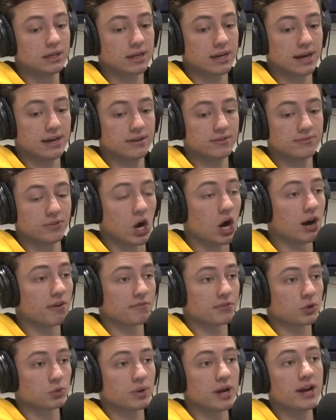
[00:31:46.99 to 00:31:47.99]
kind of
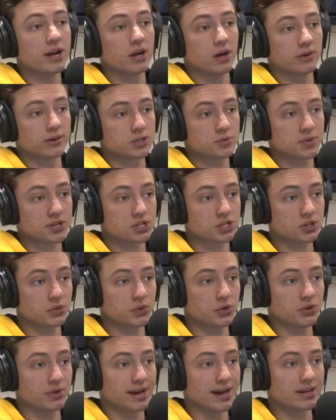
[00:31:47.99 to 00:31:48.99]
off the radar, especially
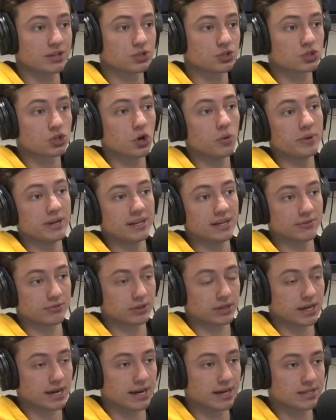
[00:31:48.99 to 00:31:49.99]
when you had so many
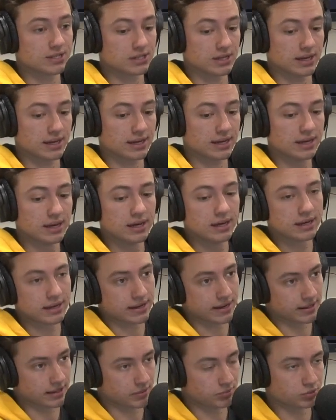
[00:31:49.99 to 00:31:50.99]
different guys like
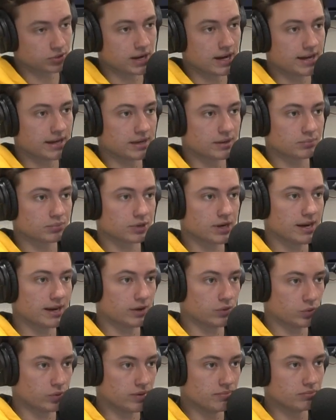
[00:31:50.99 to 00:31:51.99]
Kelly Bryant,
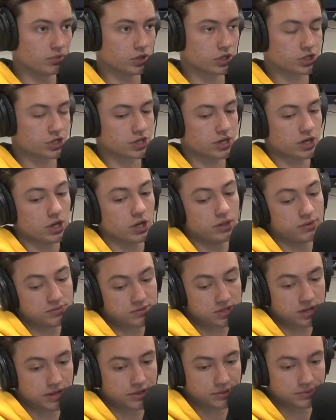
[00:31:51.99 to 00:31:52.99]
Brandon Wimbush, and
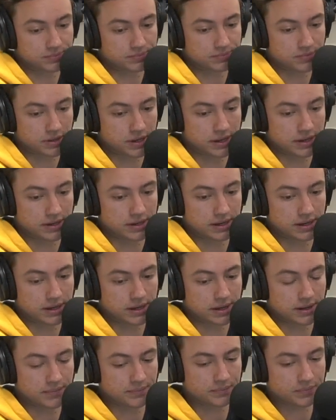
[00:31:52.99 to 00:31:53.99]
other and
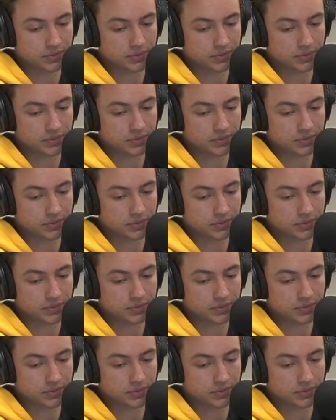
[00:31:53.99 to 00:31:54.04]
uh,